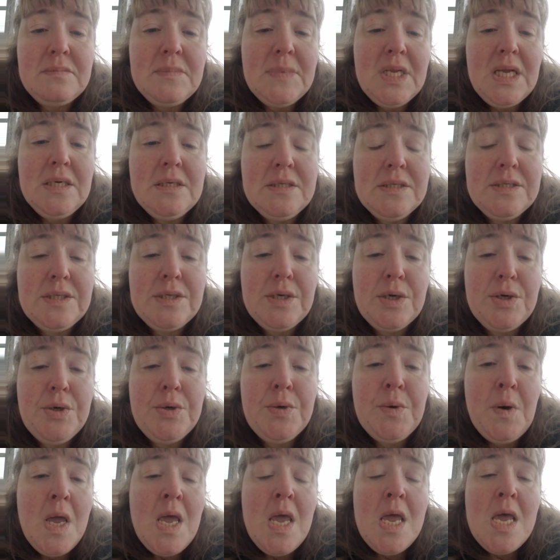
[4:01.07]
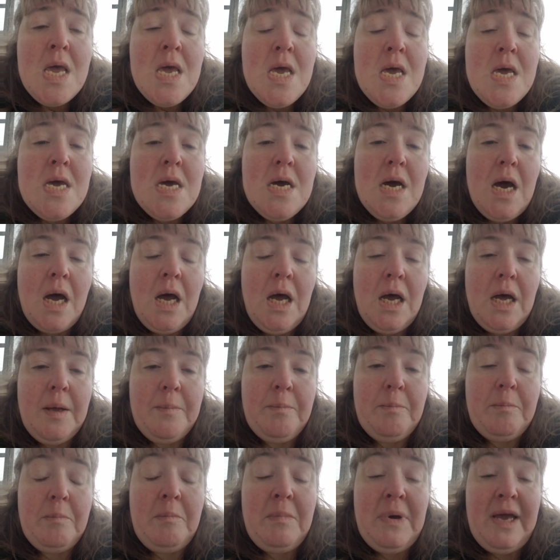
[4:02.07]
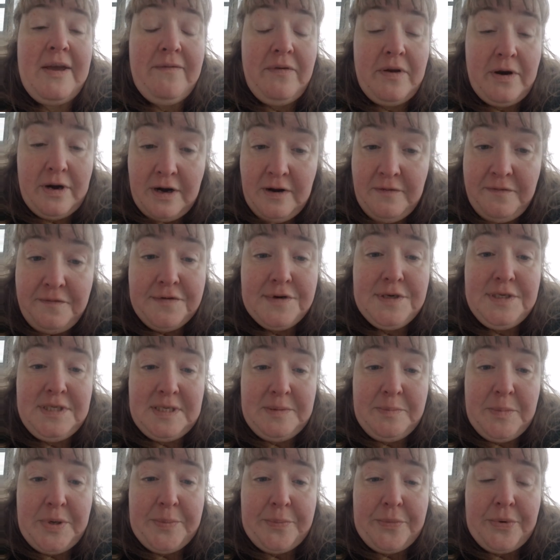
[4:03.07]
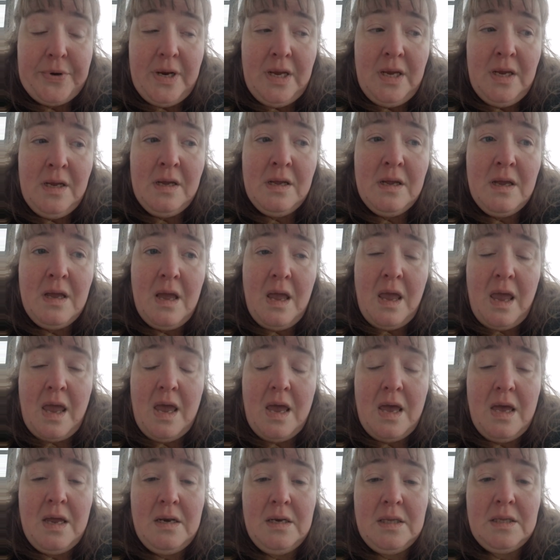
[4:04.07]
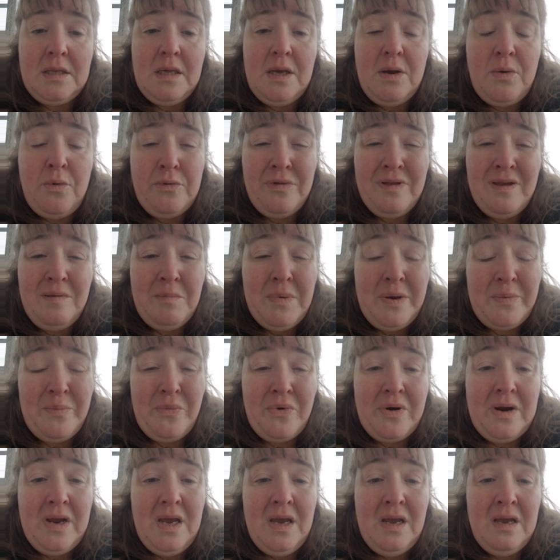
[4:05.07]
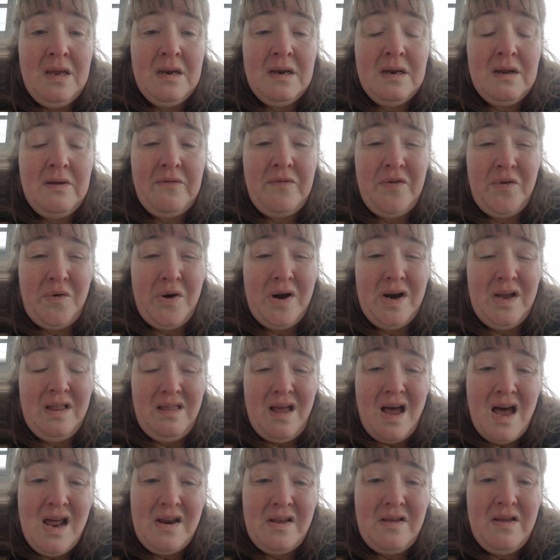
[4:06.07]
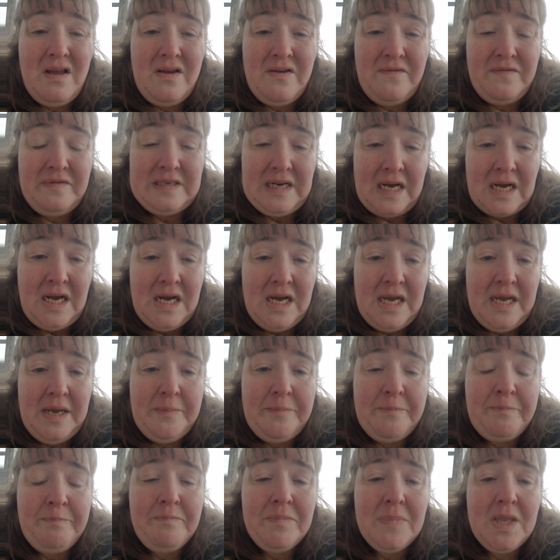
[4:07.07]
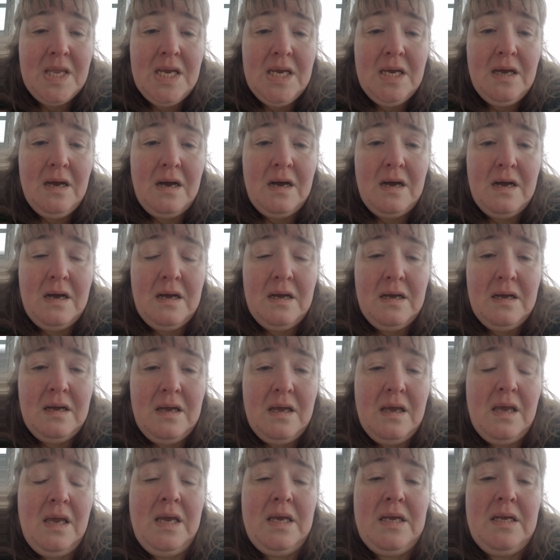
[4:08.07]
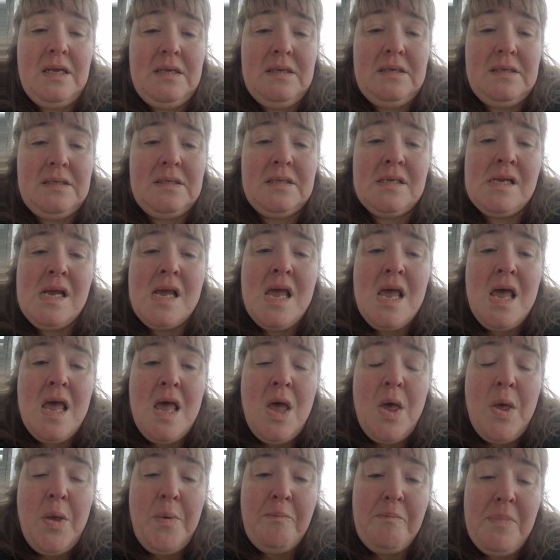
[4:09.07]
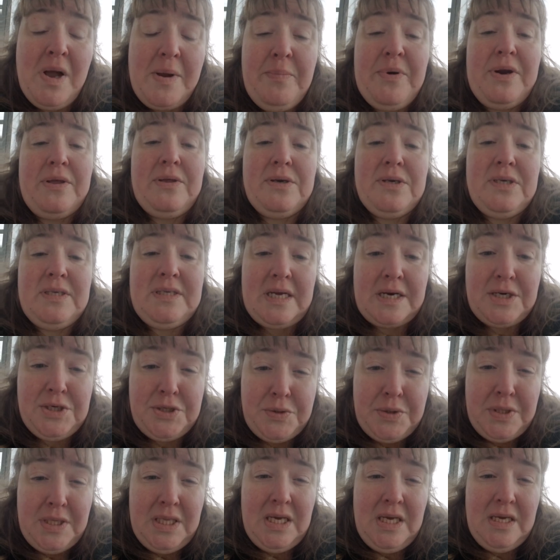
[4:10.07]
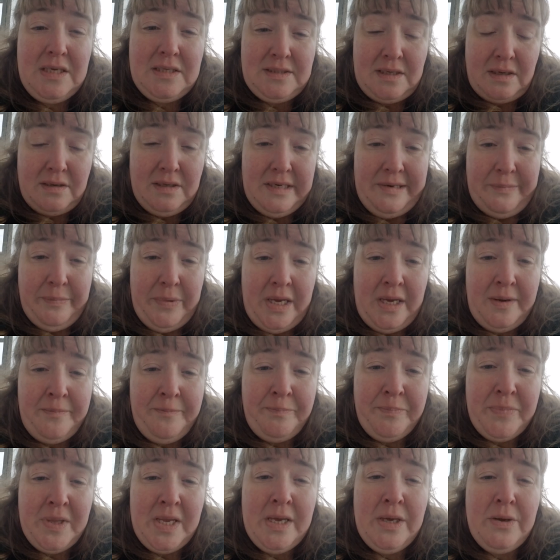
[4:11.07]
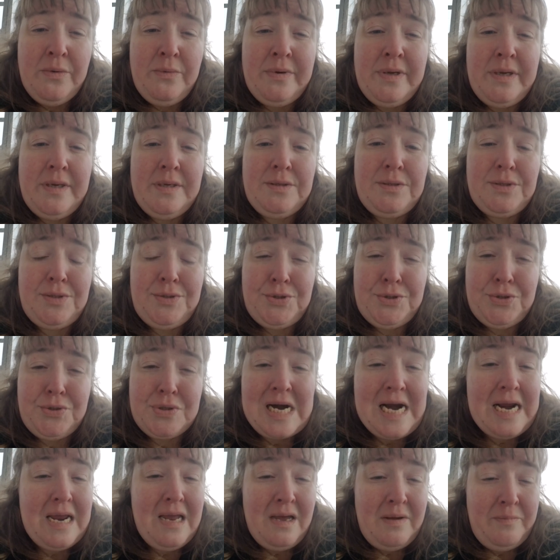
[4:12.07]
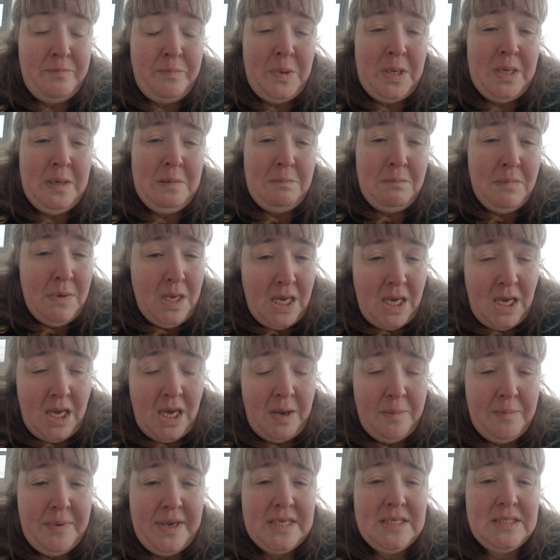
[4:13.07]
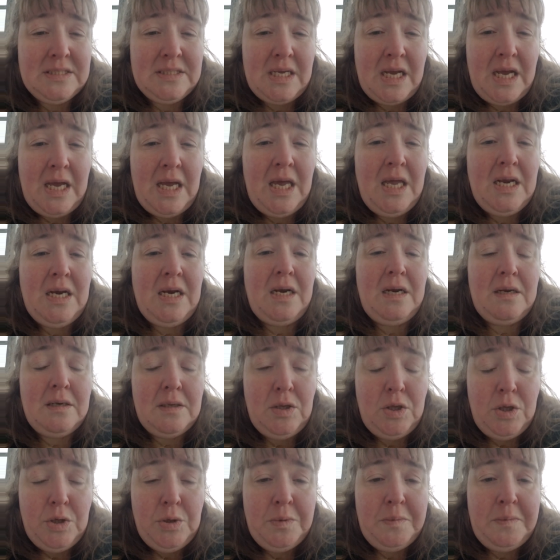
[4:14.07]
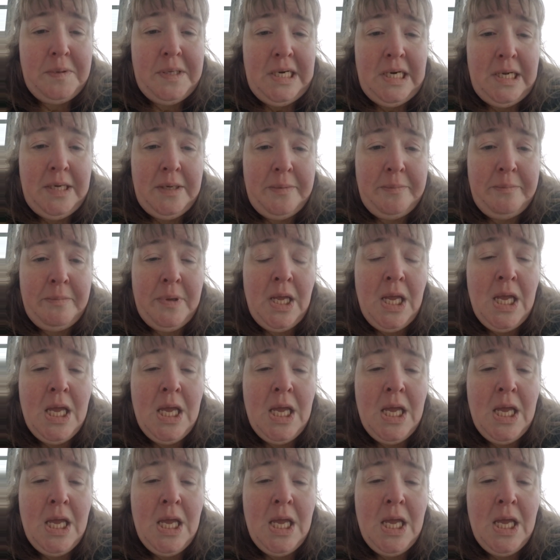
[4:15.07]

So my very first memory, and the only memory for a lot of time, is my brother sexually assaulting me. He was dry humping me beside an aluminum